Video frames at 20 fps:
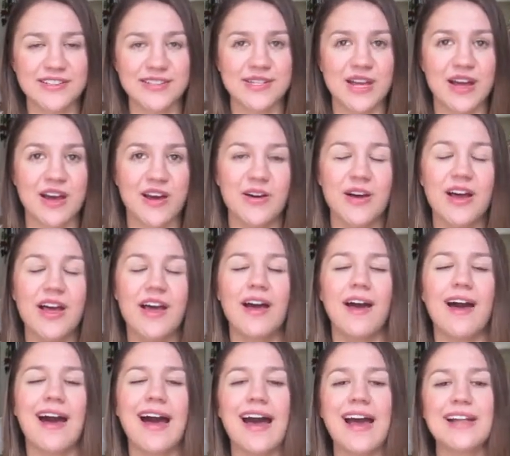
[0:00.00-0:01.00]
So
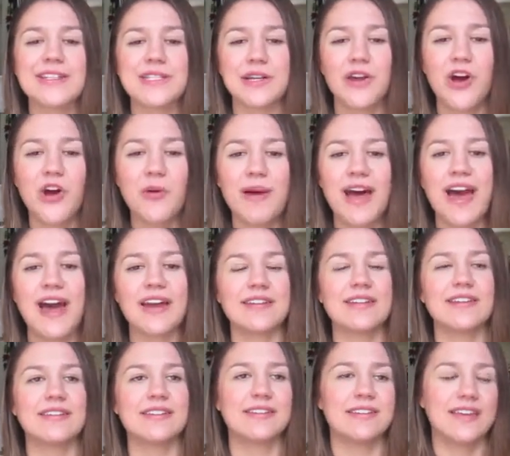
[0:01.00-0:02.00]
I had to go
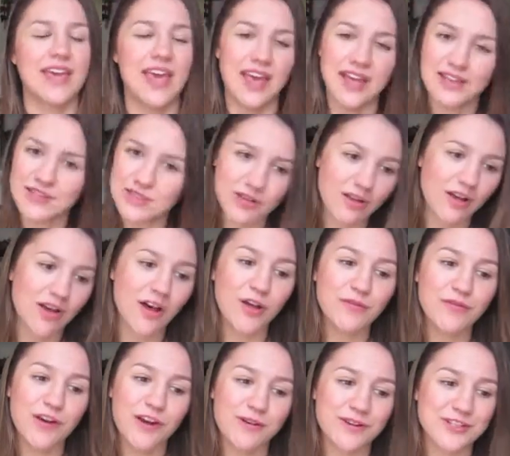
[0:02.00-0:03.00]
back cancel all
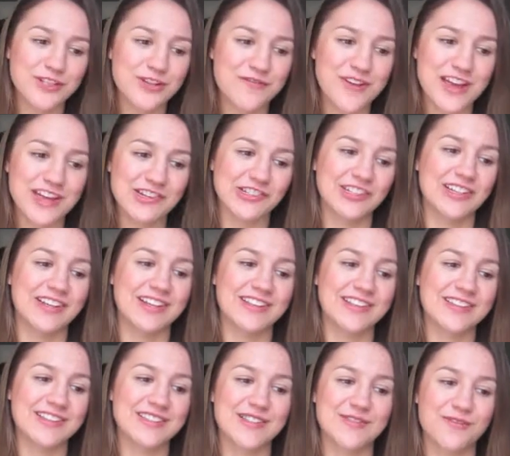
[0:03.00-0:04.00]
of our
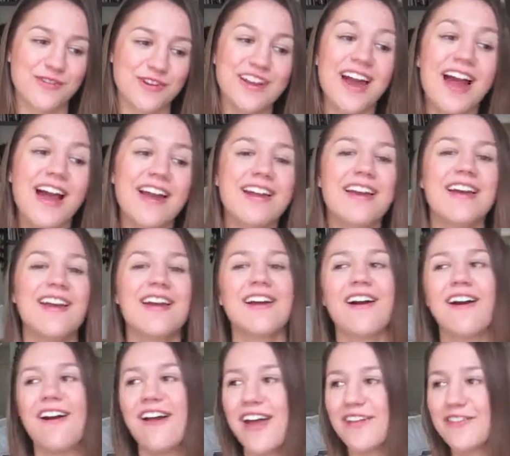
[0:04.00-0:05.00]
reservations for dining,
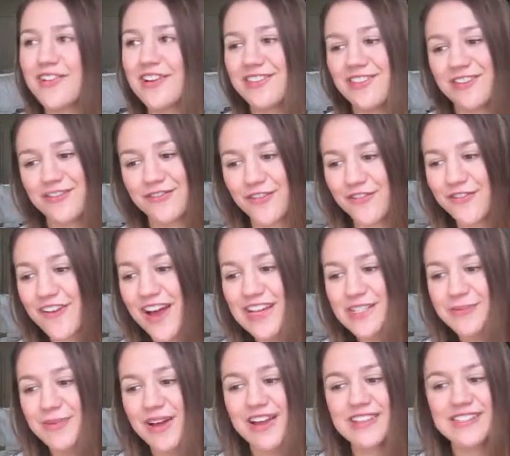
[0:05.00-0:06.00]
everything for
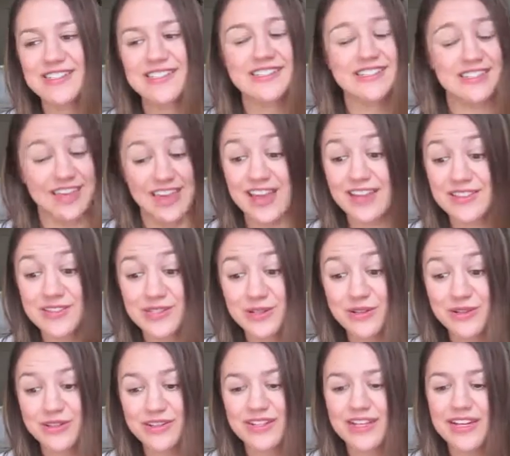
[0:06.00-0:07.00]
fast passes
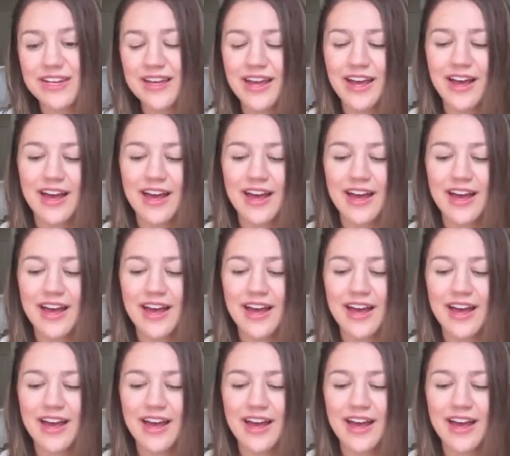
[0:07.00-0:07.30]
canceled.